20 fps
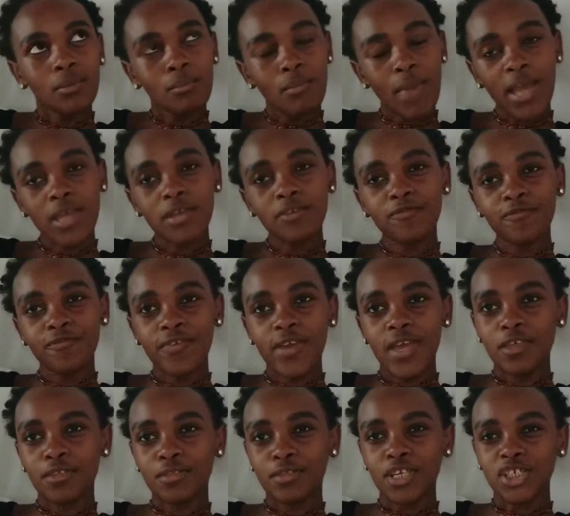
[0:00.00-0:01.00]
my
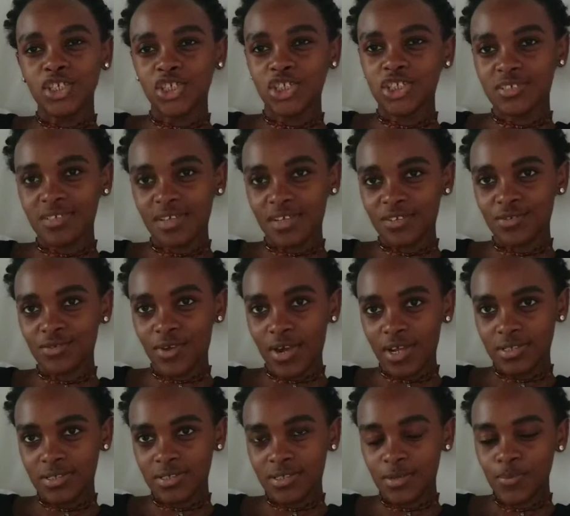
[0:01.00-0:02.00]
faith in Jesus
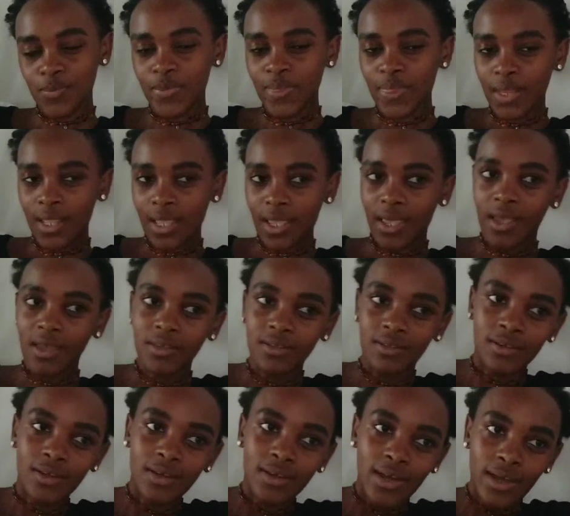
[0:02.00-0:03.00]
Christ.
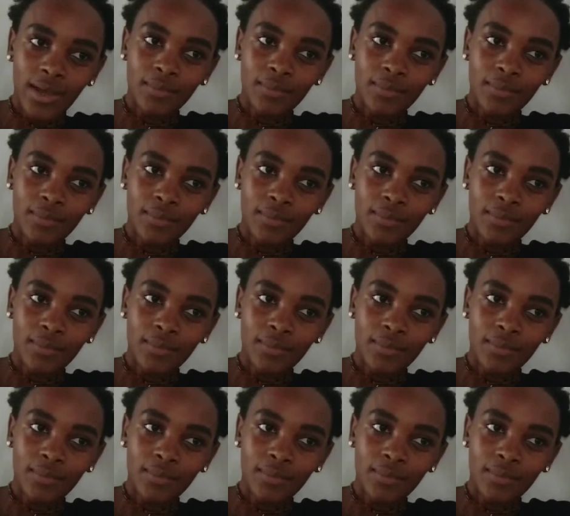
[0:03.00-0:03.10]
And